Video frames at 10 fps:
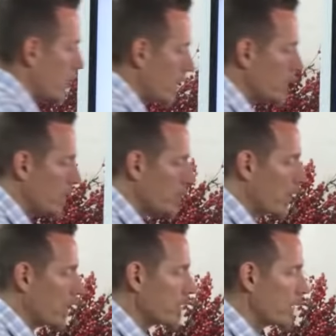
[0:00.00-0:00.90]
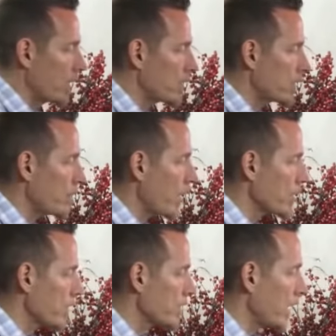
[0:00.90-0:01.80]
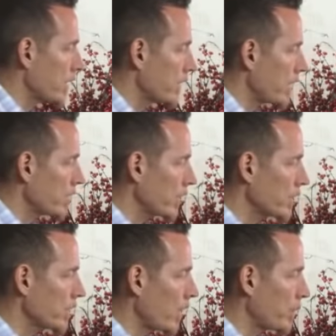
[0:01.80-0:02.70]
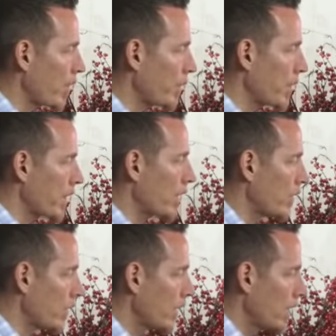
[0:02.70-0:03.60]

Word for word: the prostate. Some also take things like saw palmetto